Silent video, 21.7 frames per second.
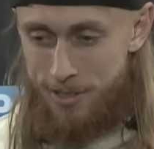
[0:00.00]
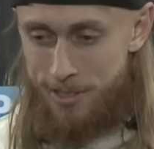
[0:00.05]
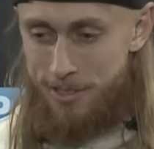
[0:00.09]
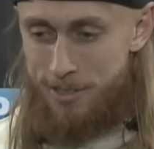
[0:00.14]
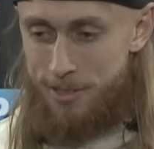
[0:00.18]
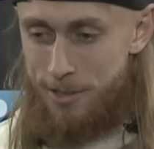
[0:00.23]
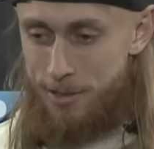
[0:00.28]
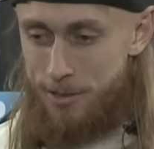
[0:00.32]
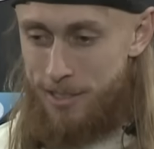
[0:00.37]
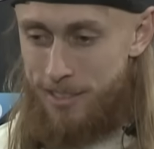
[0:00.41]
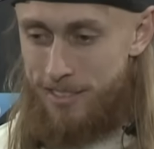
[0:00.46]

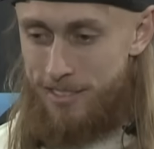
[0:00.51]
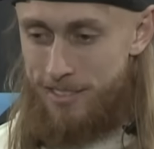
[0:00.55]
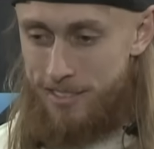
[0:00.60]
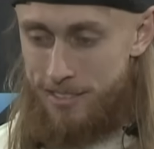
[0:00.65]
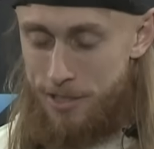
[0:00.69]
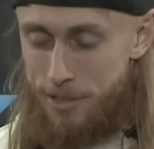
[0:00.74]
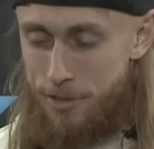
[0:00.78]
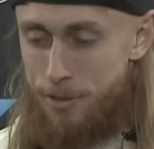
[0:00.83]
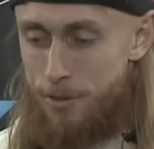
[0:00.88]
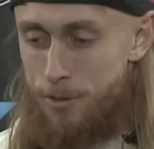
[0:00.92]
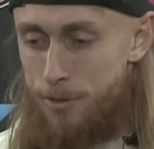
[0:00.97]
two,
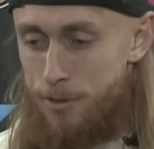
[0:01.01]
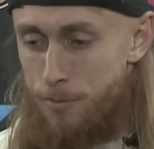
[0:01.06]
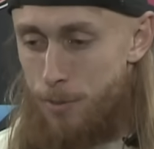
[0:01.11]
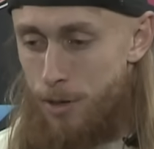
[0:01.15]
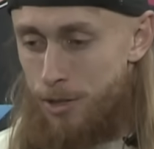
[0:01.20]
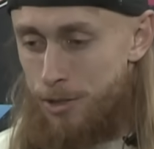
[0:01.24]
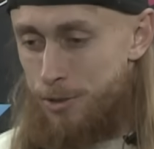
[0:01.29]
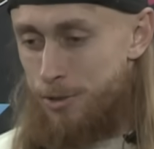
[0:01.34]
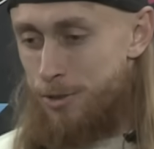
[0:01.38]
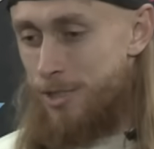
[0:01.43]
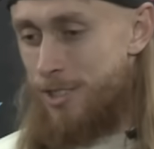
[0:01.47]
the two
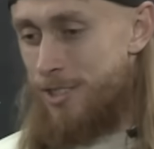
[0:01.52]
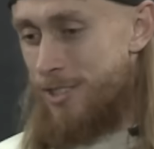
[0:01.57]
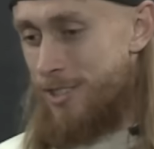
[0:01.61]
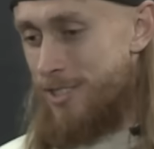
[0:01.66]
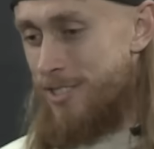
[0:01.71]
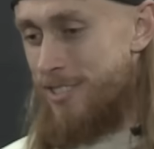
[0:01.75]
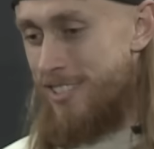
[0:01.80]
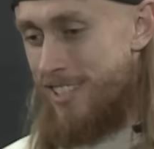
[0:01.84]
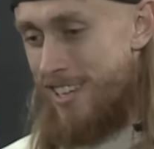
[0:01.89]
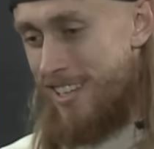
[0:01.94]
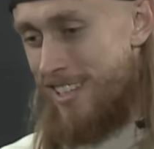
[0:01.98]
partial
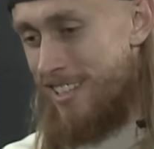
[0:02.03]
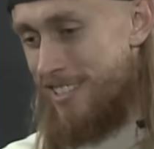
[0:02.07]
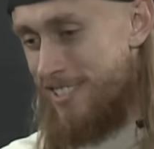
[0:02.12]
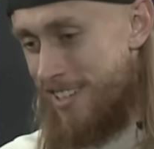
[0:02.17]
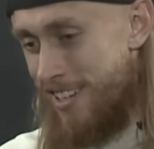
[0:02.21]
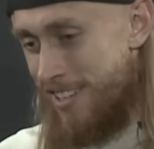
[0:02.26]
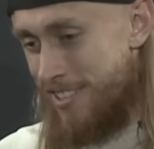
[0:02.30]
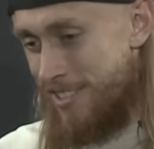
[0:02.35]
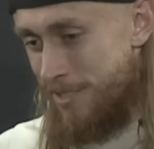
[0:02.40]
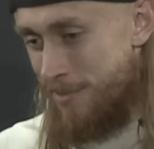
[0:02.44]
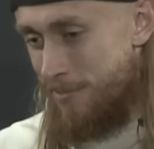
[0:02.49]
gingers. That, that's
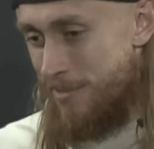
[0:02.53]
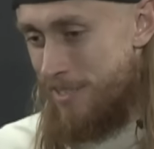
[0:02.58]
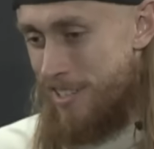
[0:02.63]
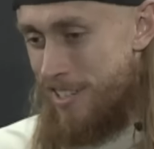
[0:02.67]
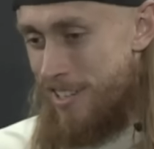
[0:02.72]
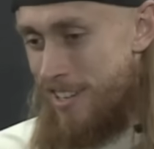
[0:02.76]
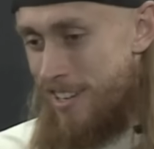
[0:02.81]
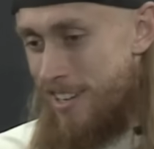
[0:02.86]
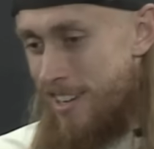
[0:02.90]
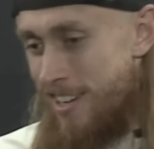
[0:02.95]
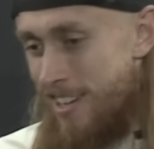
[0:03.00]
awesome.
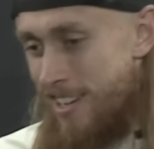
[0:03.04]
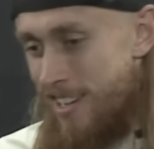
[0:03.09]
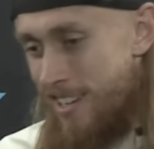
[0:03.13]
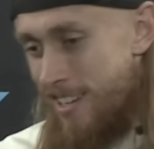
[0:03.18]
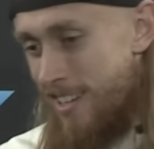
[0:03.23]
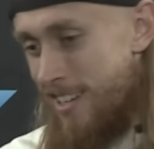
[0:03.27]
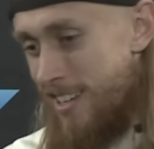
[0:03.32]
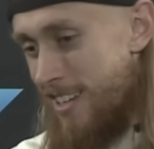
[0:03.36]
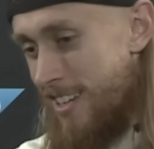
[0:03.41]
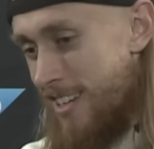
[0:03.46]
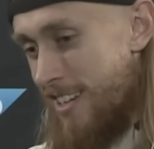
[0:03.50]

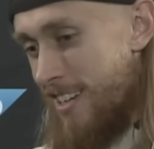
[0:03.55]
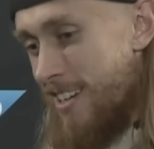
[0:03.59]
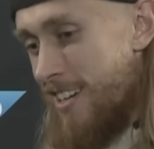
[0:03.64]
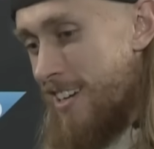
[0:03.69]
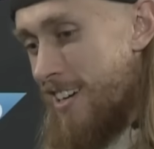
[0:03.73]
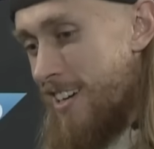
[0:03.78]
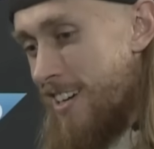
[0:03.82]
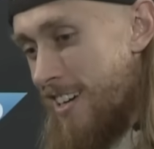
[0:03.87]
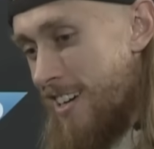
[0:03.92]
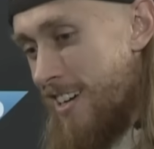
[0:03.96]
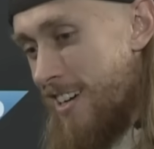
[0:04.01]

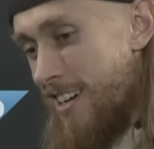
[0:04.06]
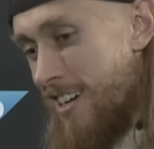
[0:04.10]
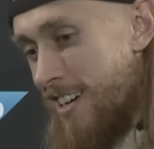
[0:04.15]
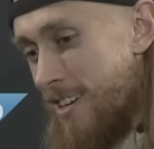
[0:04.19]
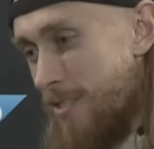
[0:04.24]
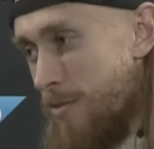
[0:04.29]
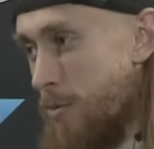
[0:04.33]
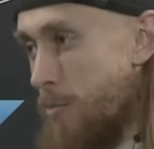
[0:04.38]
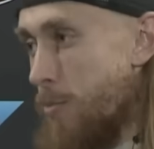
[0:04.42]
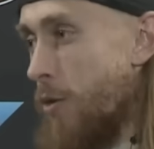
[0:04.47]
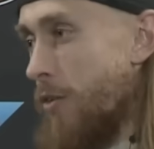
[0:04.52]

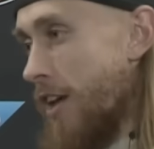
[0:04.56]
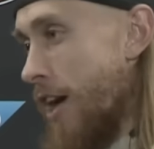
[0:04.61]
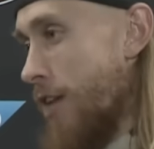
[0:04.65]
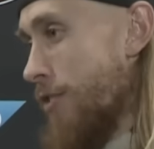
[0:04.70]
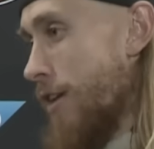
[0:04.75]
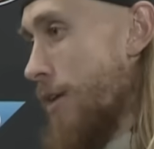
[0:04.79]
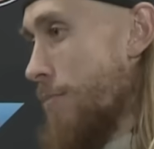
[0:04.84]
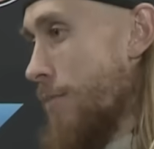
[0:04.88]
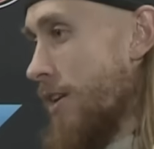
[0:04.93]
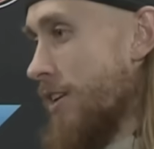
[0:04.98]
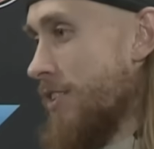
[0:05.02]
um, we both got
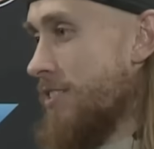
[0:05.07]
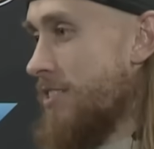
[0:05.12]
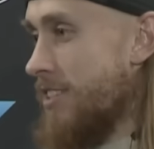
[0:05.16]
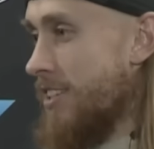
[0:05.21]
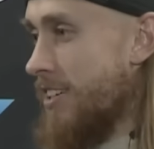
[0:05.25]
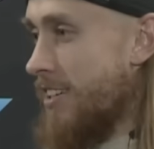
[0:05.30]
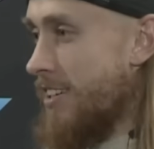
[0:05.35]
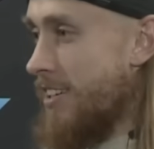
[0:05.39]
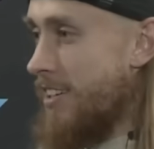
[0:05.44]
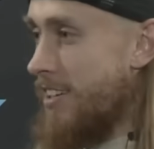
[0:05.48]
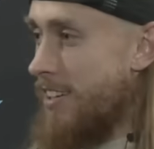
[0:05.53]
red beards.
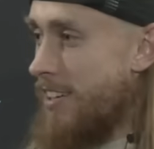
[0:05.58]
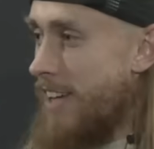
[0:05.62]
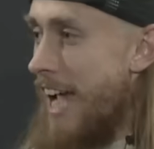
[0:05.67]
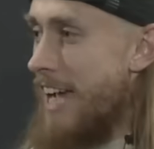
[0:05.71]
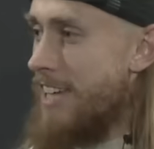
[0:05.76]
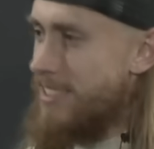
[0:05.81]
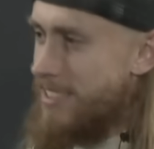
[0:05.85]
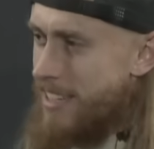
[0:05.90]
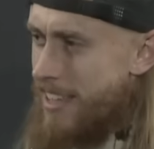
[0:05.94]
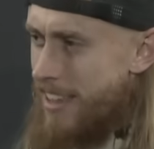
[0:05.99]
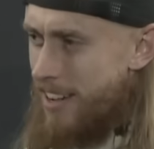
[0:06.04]
I
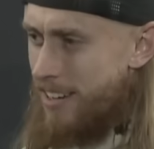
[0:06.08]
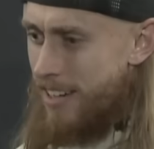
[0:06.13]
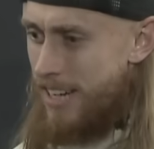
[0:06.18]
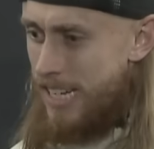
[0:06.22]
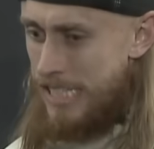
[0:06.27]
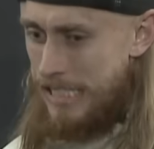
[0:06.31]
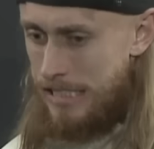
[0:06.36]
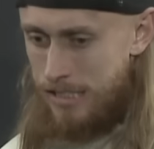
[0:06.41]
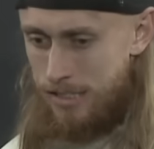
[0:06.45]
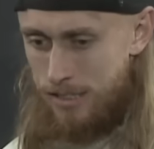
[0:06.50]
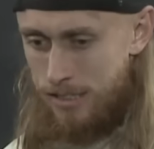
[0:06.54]
can say that,
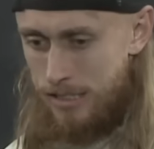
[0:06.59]
right?